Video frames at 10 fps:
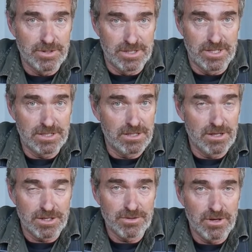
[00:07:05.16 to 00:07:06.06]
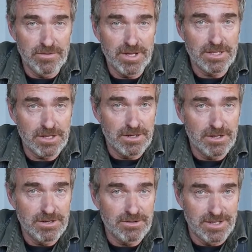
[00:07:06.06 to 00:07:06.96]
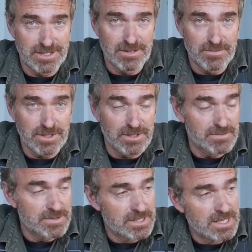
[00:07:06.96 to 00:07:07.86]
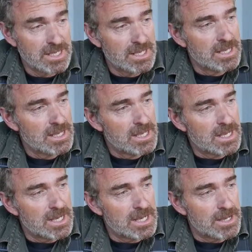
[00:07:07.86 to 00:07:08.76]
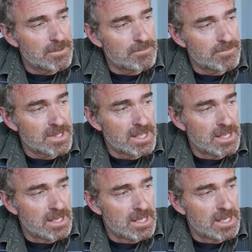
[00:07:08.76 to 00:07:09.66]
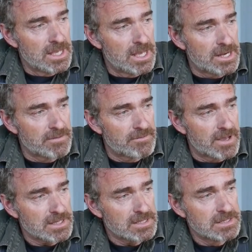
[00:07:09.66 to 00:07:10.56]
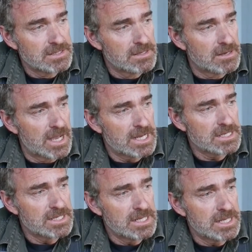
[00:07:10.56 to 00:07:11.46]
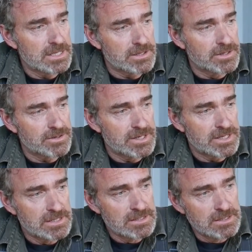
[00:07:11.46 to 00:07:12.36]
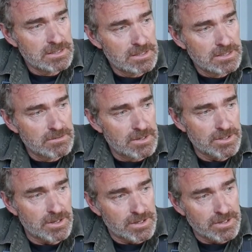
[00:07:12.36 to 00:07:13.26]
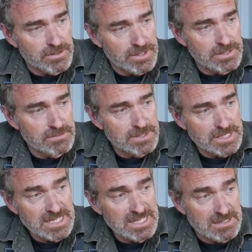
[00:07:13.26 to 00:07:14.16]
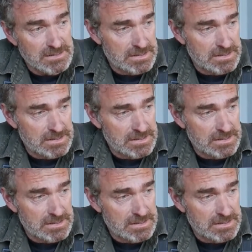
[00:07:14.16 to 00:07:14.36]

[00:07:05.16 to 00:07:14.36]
it, it's like driving into concrete sometimes. And in fact, I actually did hit concrete. Well, not concrete, steel.